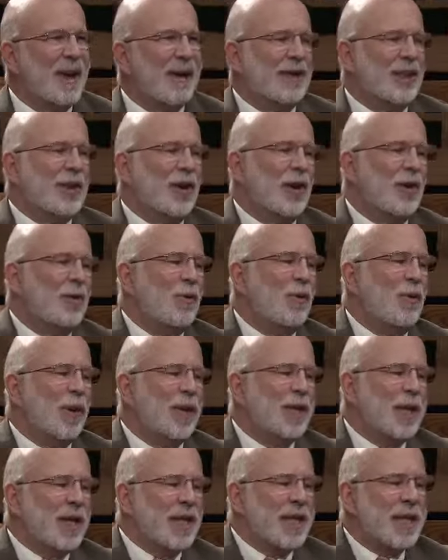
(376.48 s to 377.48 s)
So
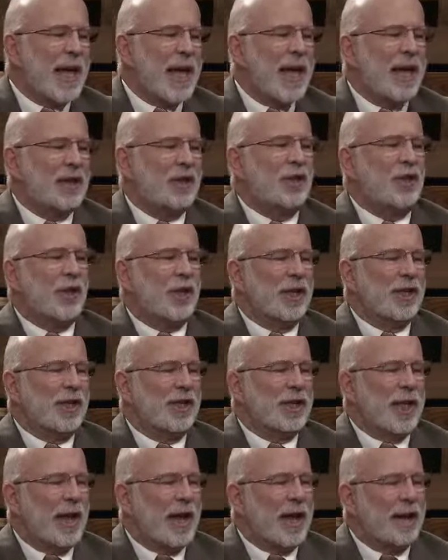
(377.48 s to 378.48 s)
within that, you can
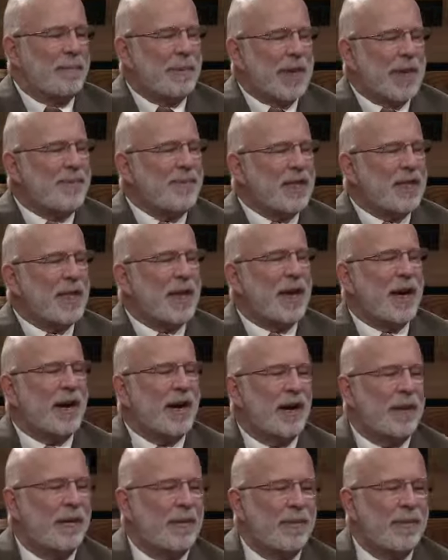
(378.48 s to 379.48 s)
say, but even
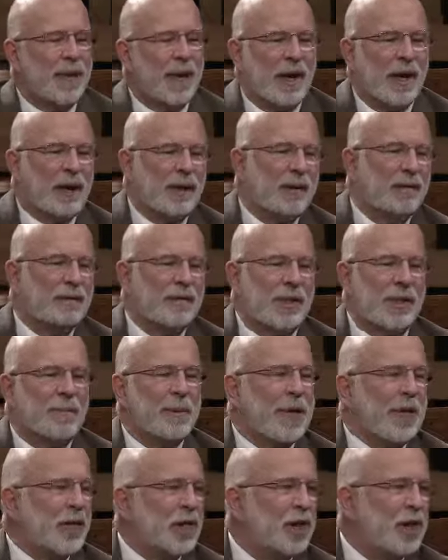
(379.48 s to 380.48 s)
there, uh,
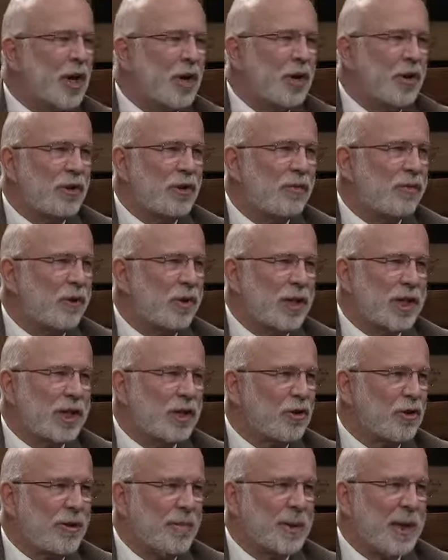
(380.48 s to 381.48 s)
somebody stoned for
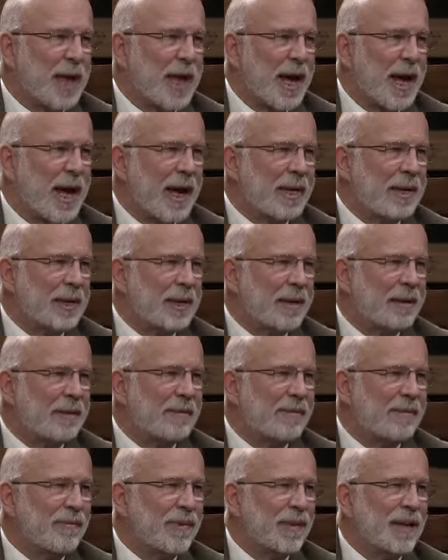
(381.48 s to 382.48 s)
this criminal act,
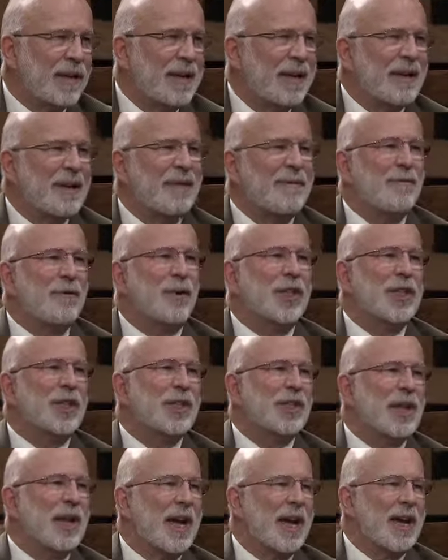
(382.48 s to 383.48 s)
for
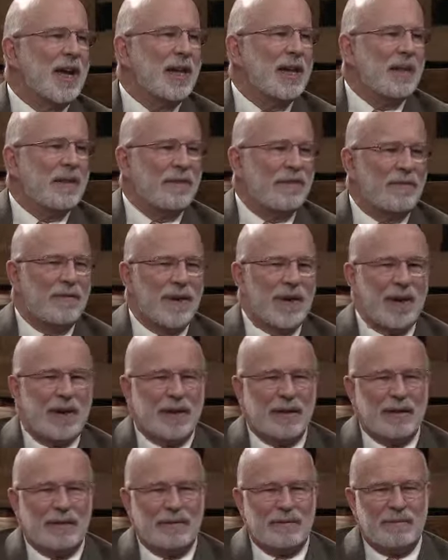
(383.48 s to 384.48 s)
this kind of
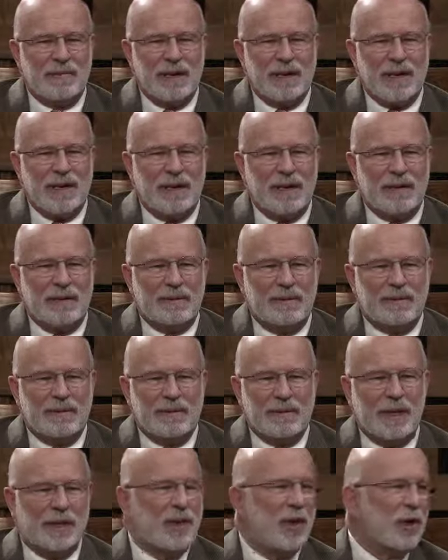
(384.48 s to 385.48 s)
uh, uh
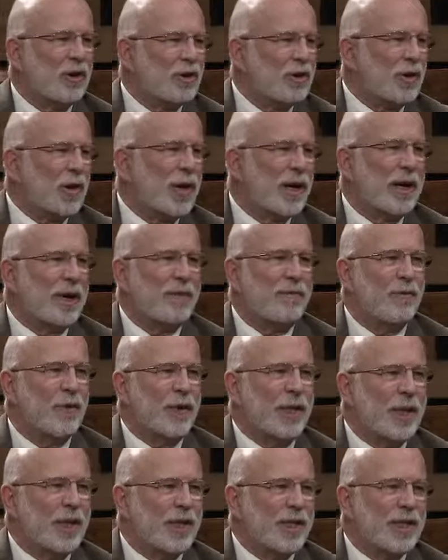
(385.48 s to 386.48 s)
adultery, for
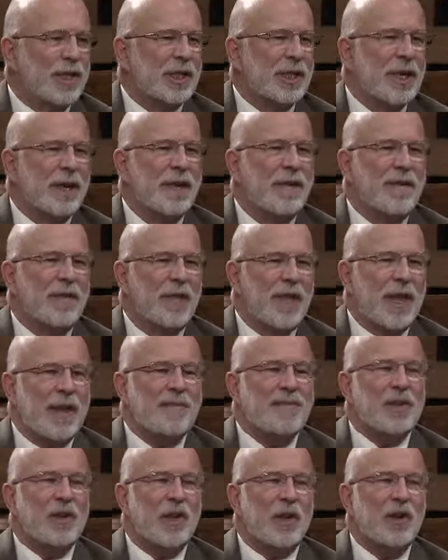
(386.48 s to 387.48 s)
this,
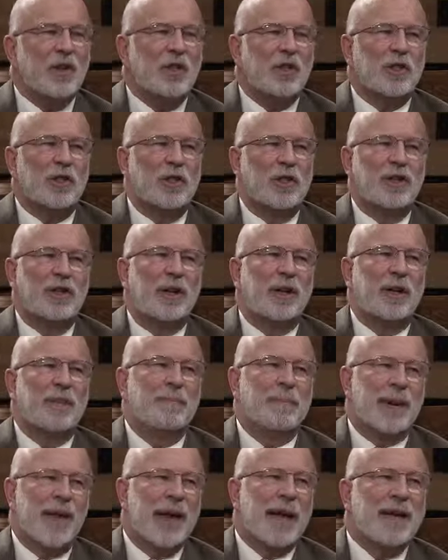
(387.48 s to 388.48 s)
even those are
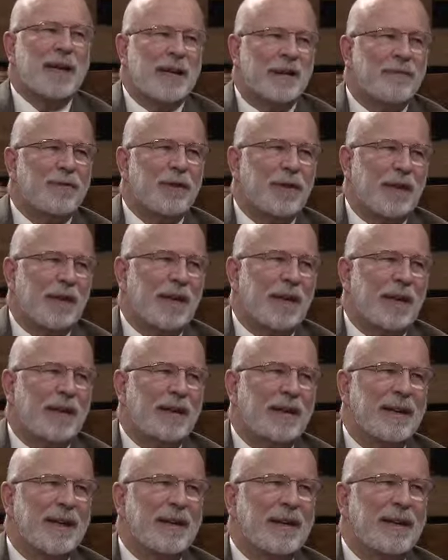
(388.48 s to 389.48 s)
applied differently
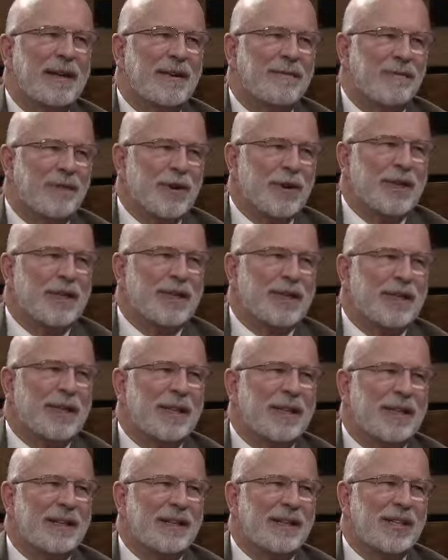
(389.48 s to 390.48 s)
in different
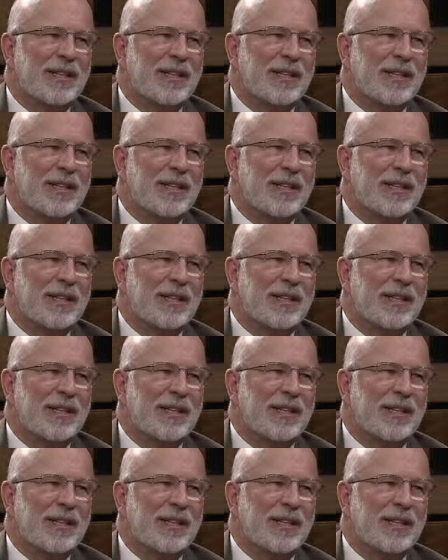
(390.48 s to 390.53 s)
uh,